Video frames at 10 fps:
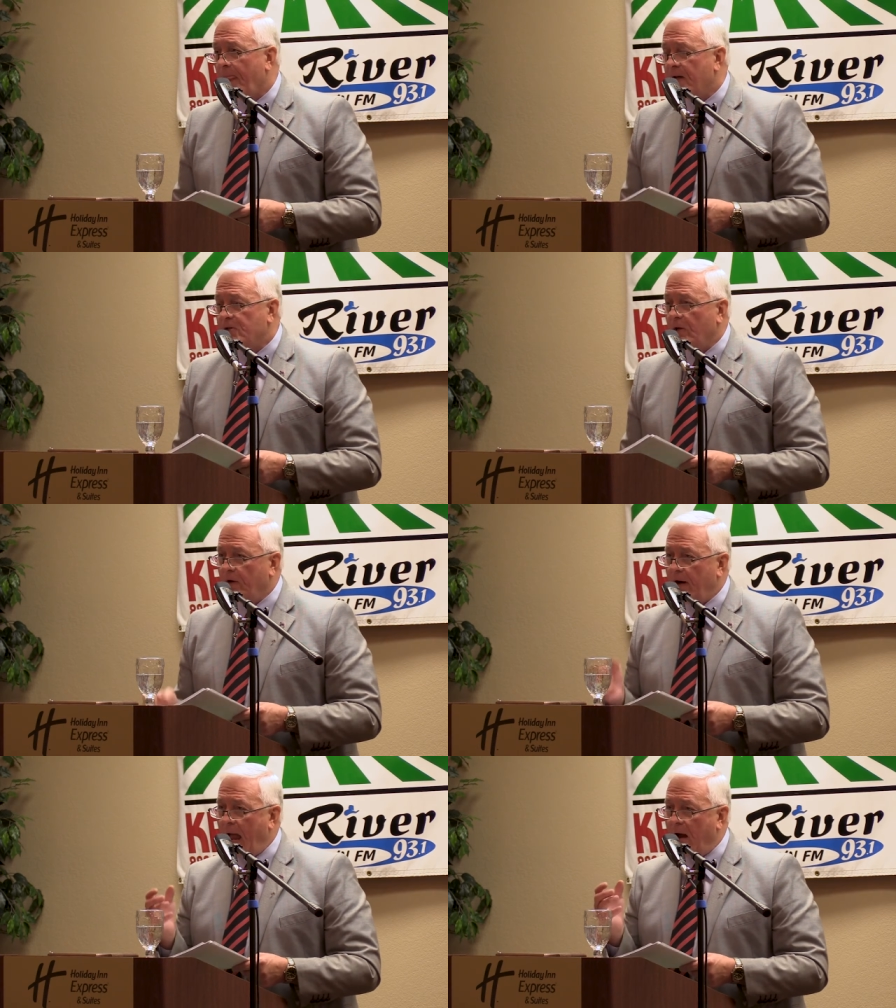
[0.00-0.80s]
So
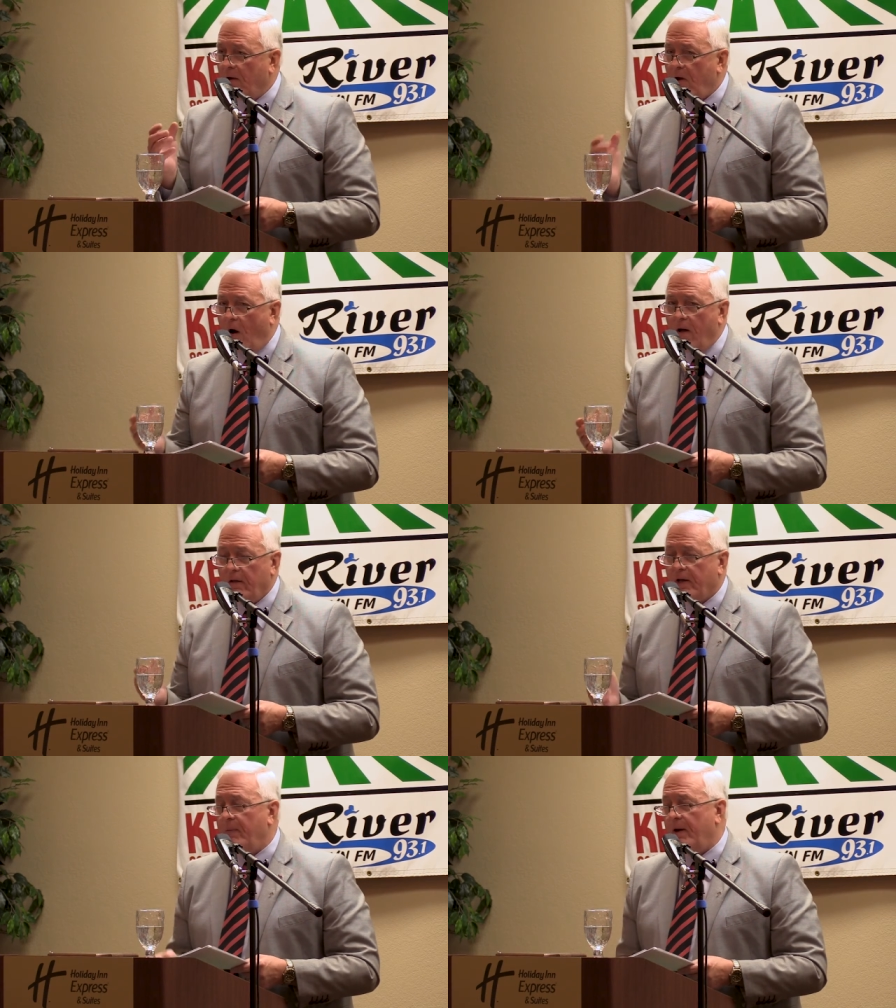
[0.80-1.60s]
learning how to call
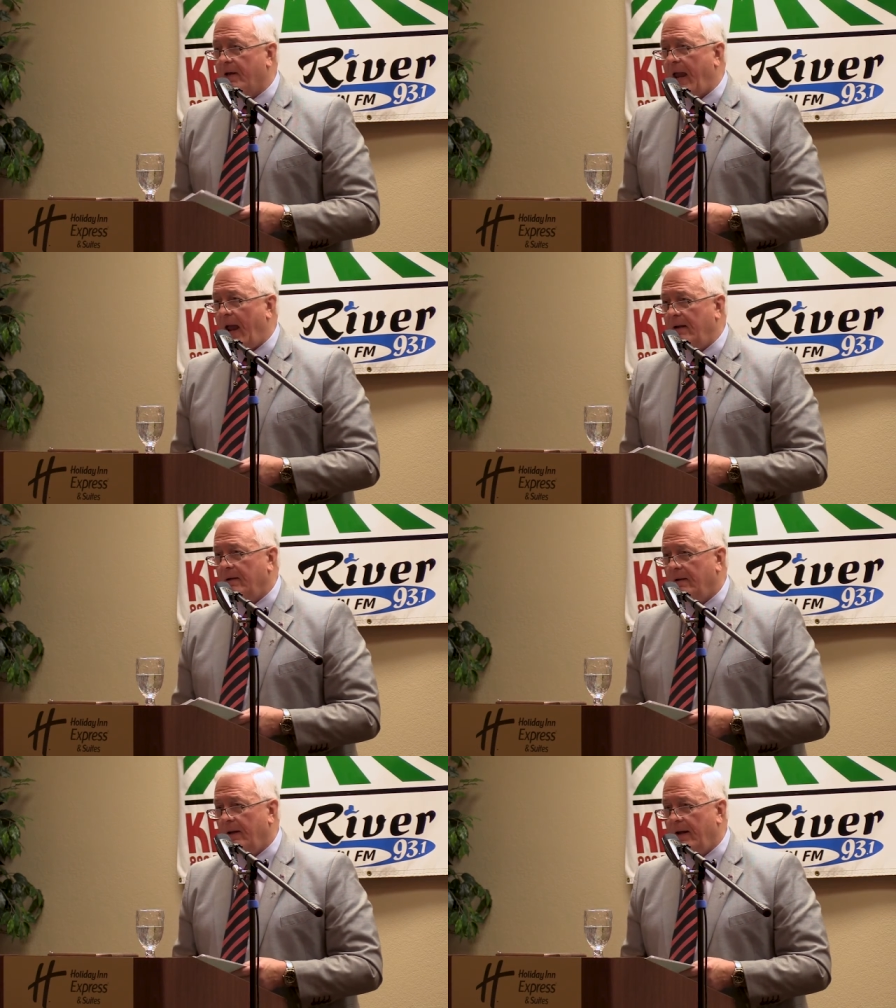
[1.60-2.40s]
and communicate
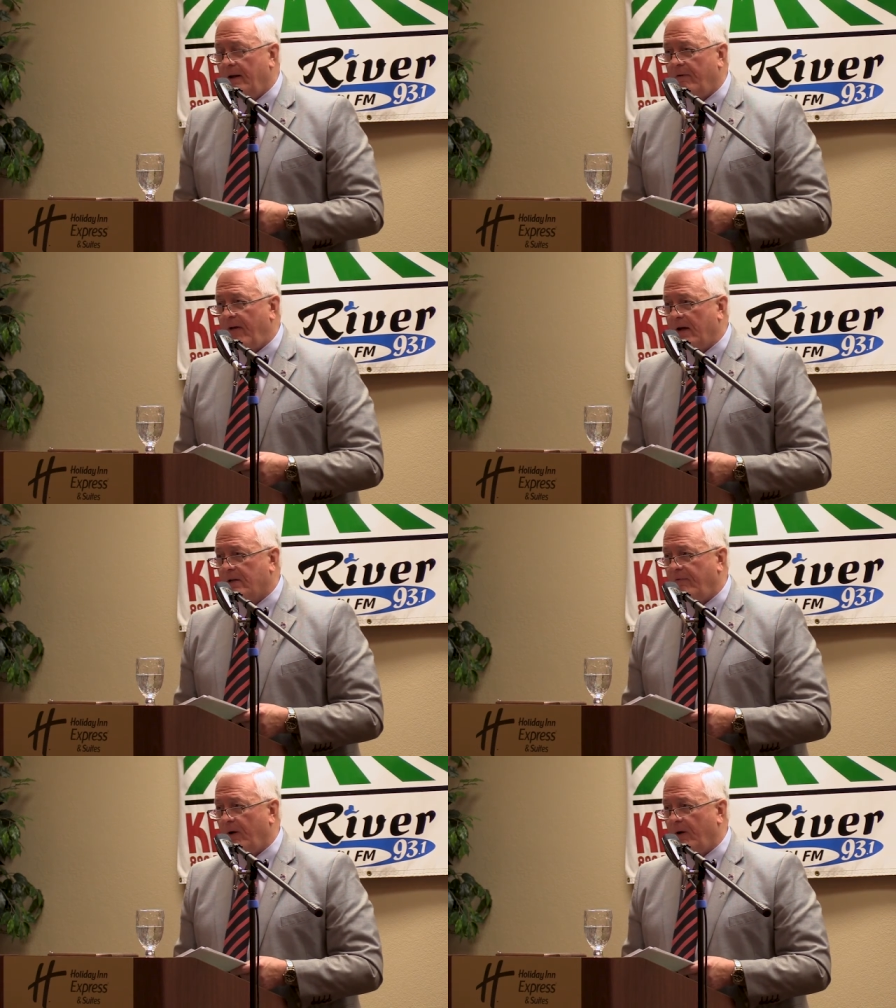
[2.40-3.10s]
in an effective and